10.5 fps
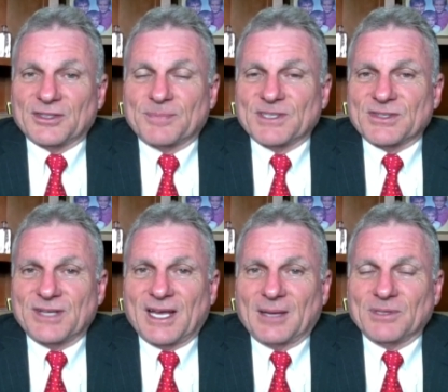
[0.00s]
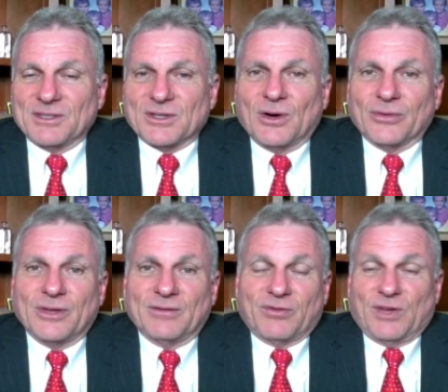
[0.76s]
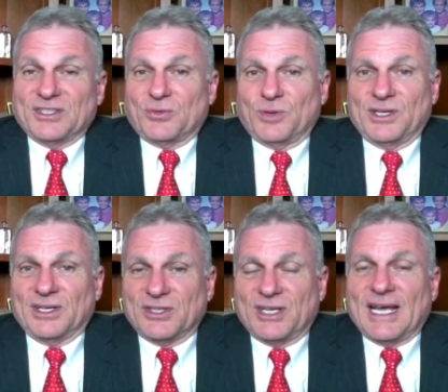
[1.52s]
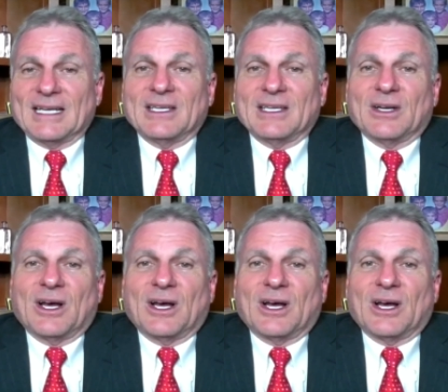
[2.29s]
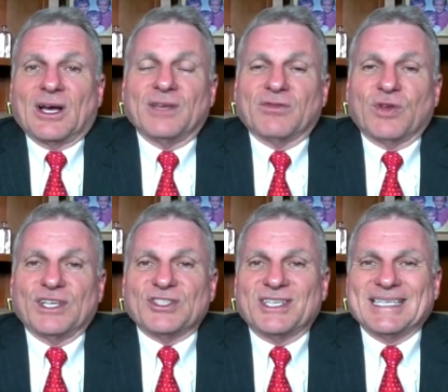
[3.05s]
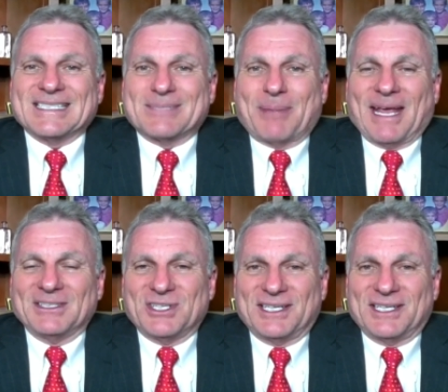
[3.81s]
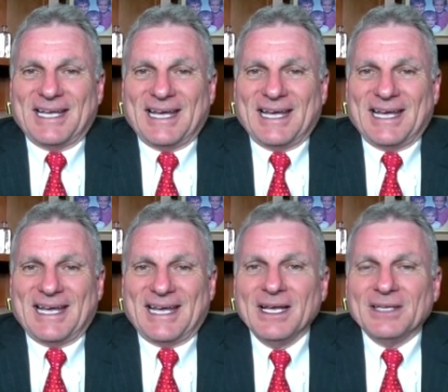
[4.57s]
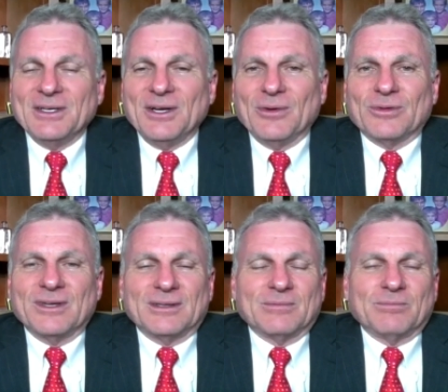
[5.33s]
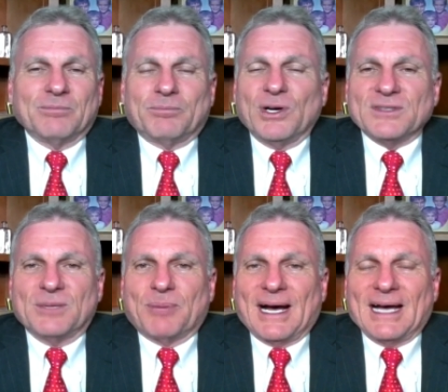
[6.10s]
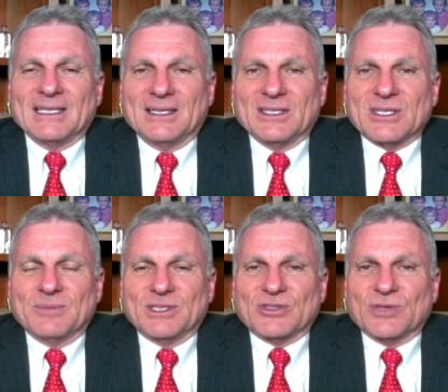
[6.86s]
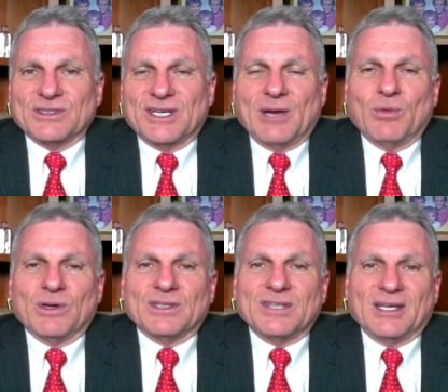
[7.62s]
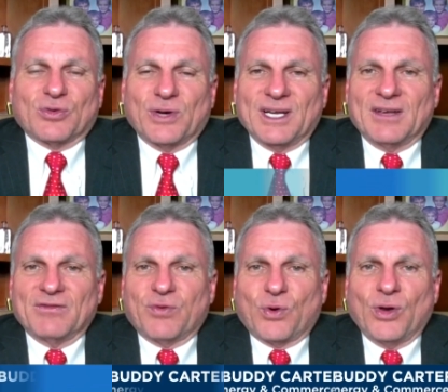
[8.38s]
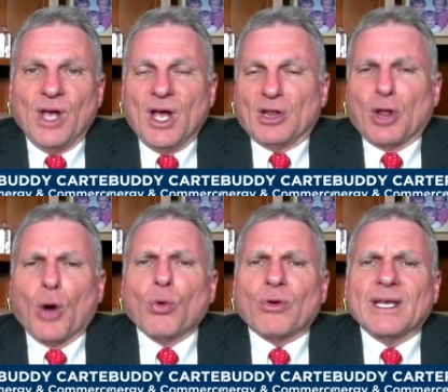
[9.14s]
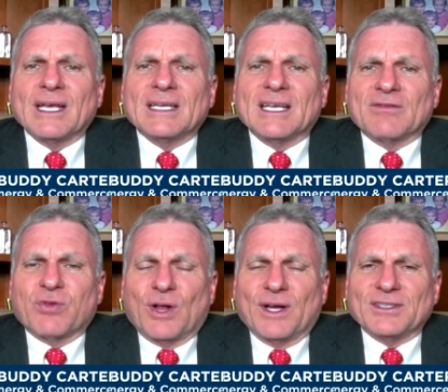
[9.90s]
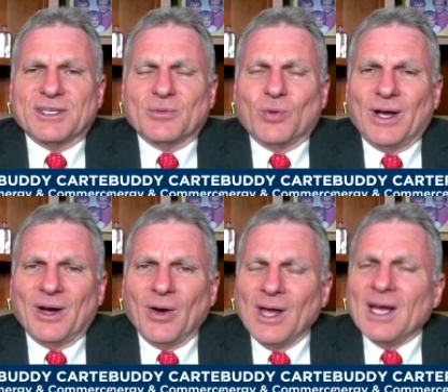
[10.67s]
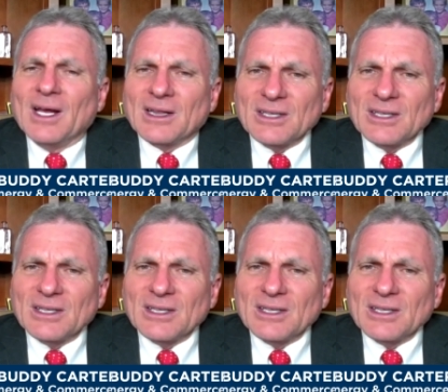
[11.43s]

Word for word: It is misnamed. It's called the Inflation Reduction Act. It, ought to be called the Inflation Expansion Act. You know, President Biden and this administration, they want to take credit for lowering inflation. Well,